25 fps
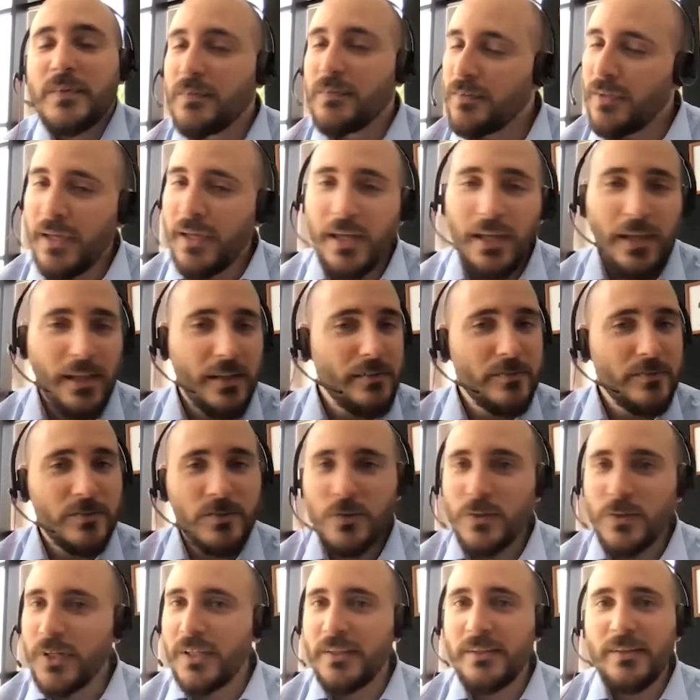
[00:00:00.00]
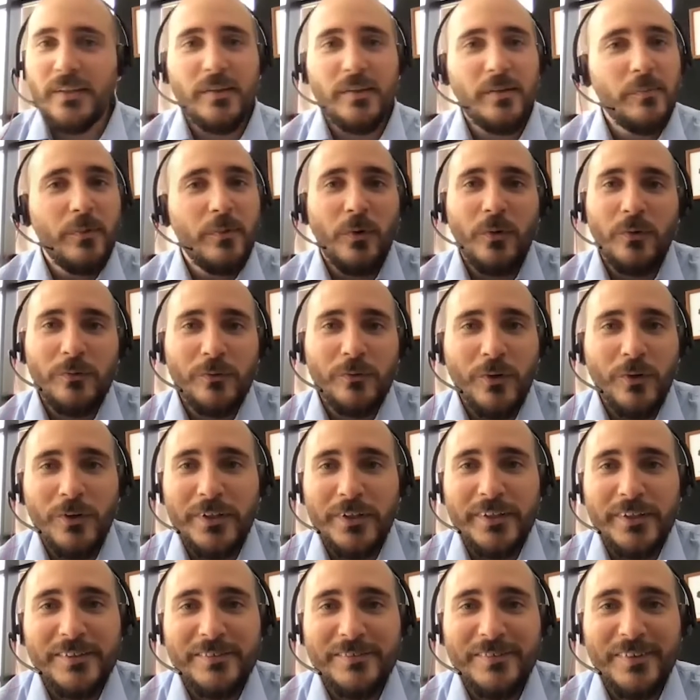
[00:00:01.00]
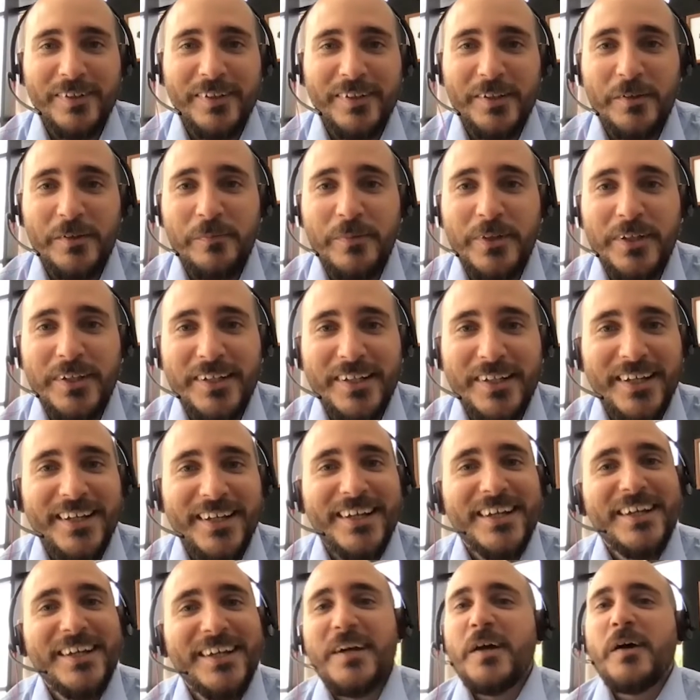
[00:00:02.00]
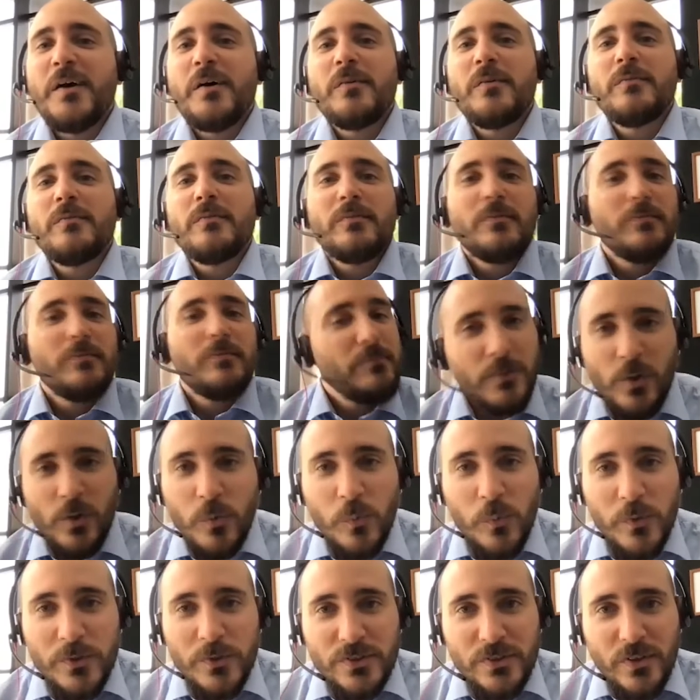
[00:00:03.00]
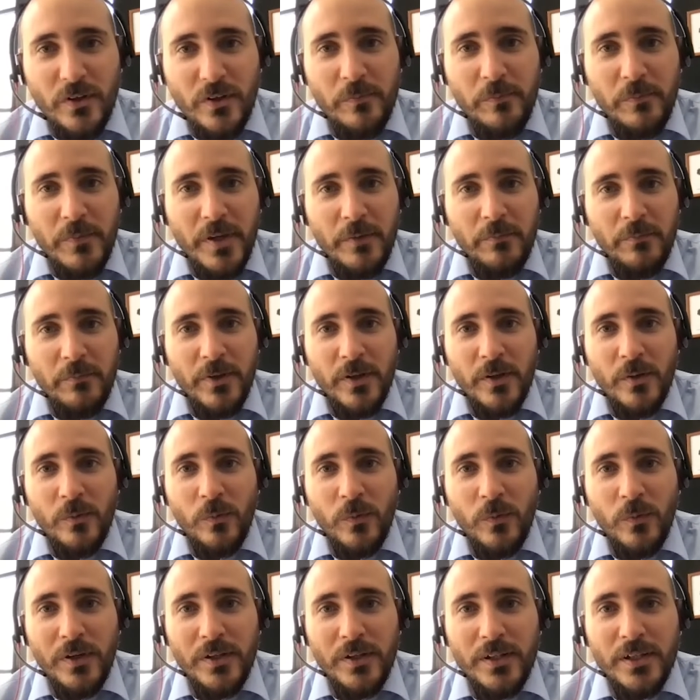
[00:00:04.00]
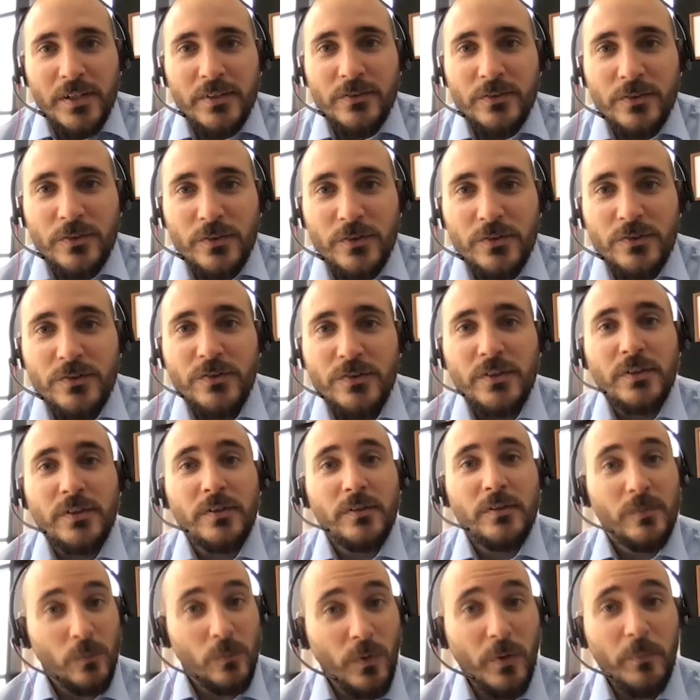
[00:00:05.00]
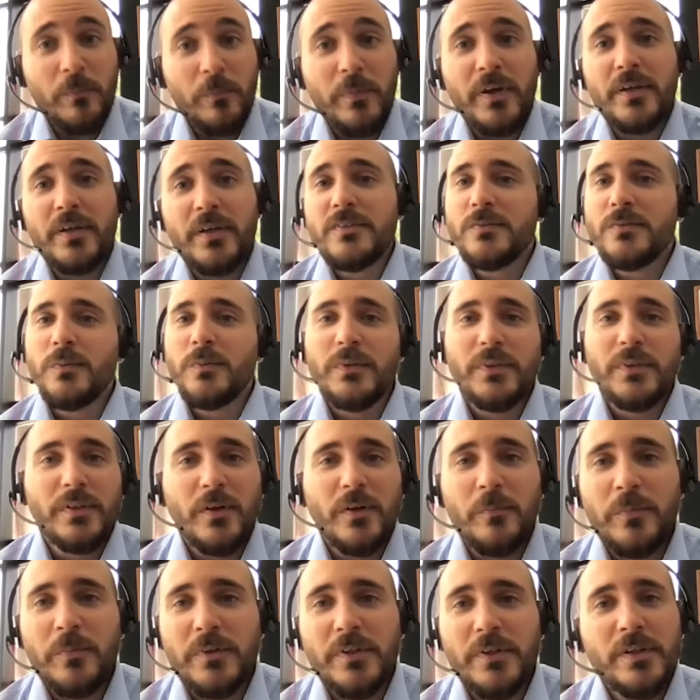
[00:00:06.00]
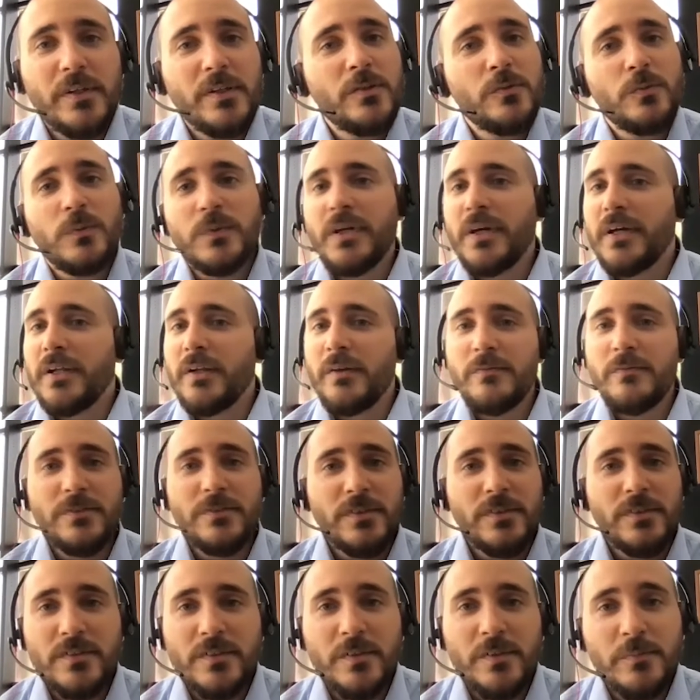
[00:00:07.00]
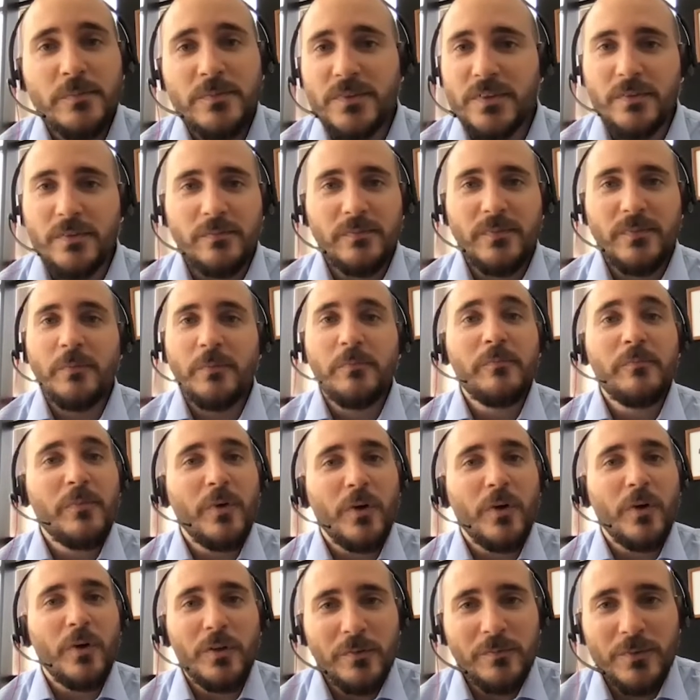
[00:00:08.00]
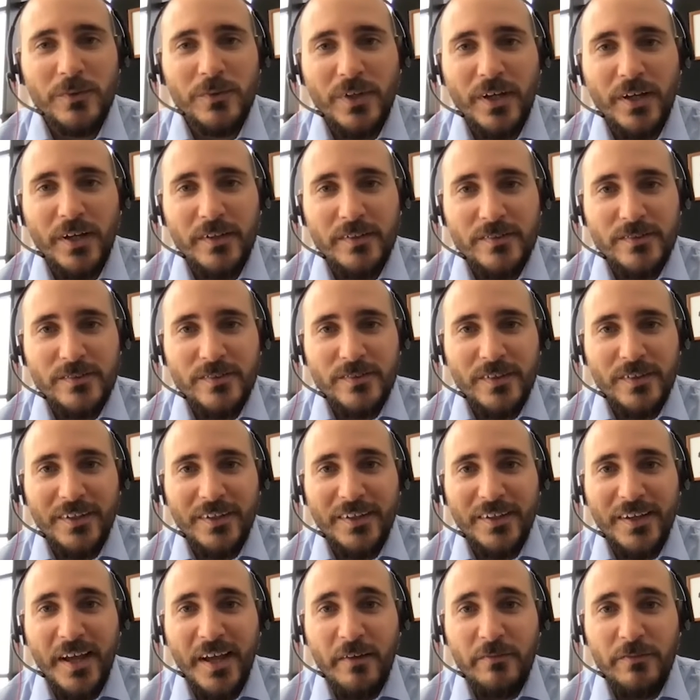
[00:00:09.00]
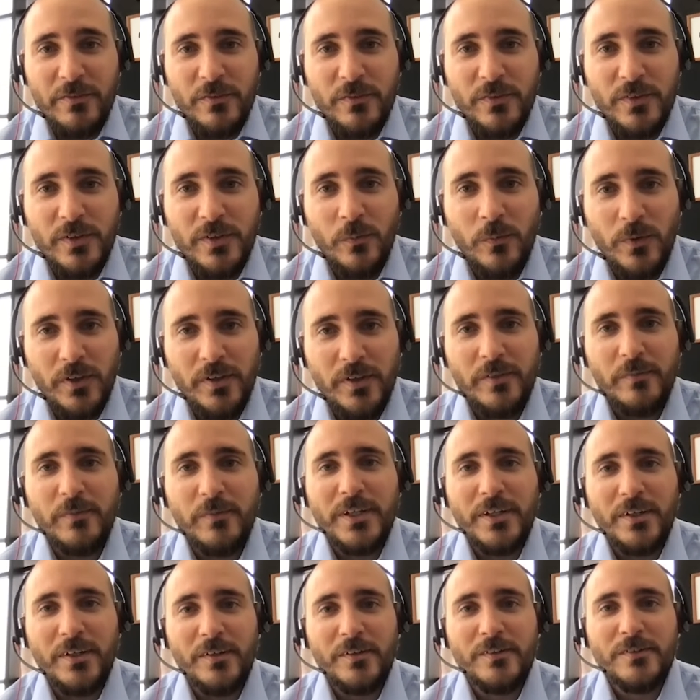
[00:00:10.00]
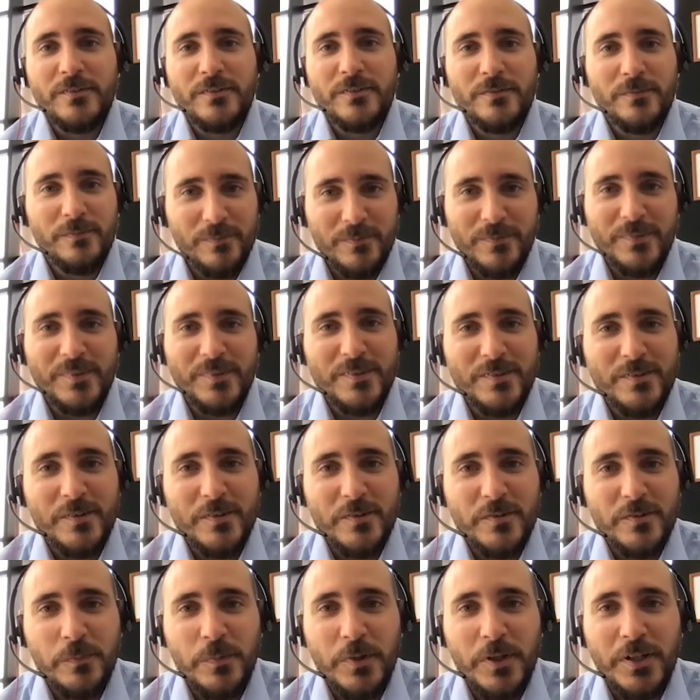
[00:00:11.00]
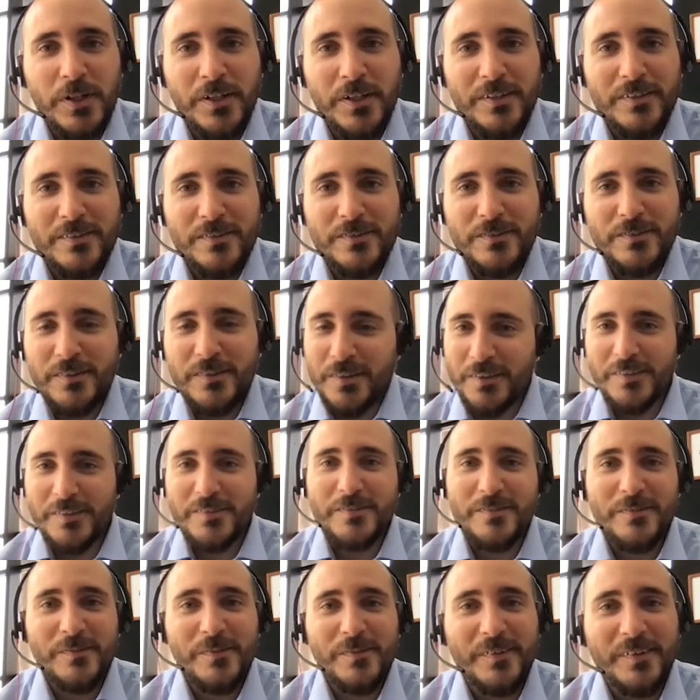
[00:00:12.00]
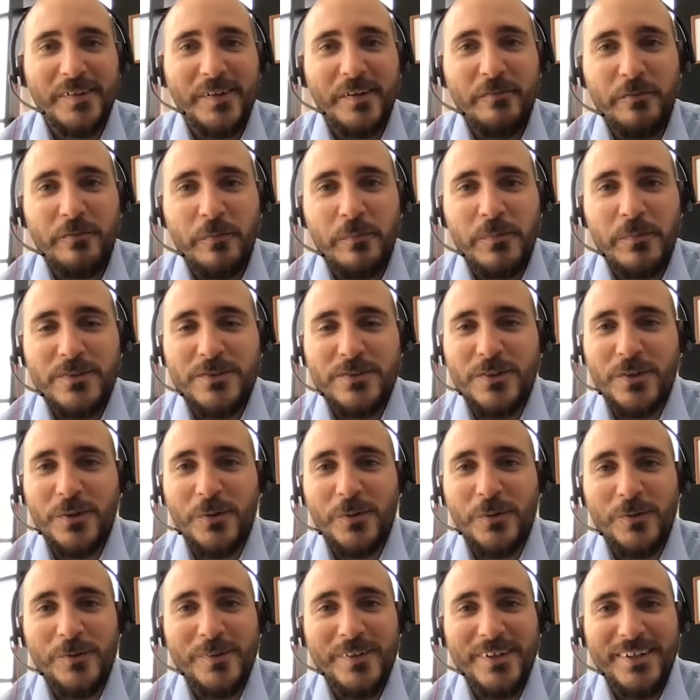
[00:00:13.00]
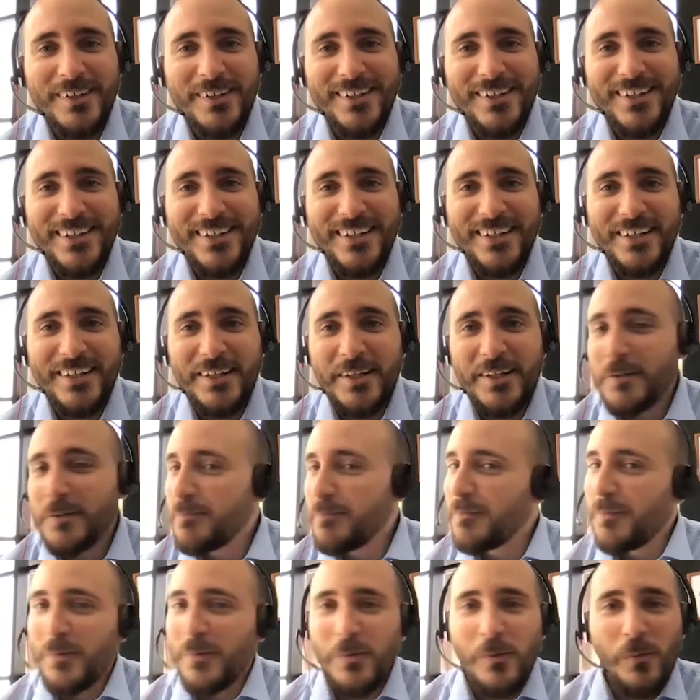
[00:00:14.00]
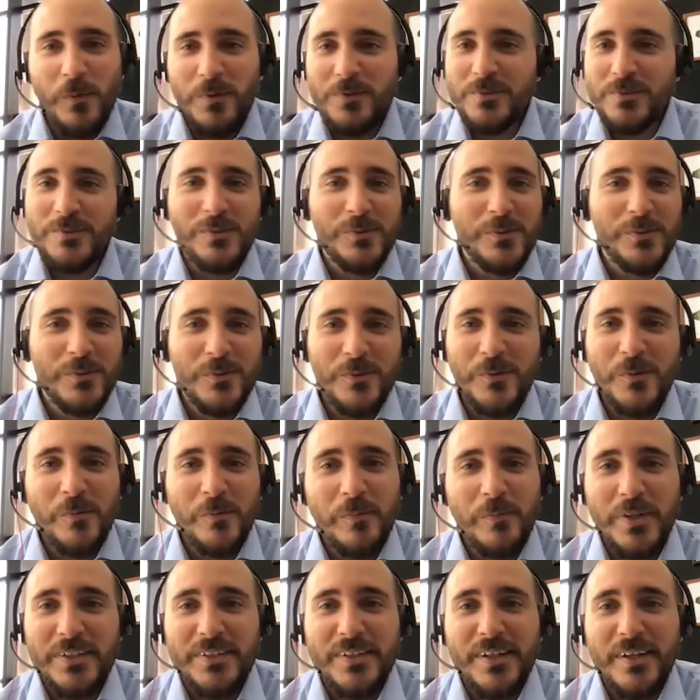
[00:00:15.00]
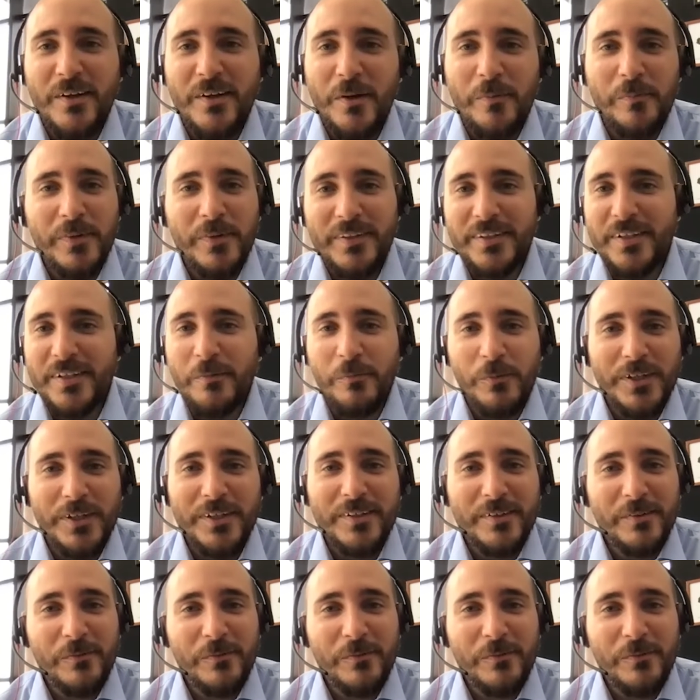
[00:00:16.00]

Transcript: And to get the ball rolling a little bit, could we start maybe with introducing WebBeds, what the company is, what kind of systems and volume you guys have to deal with, because it's pretty interesting, at least for me. So who wants to pick that up? And then we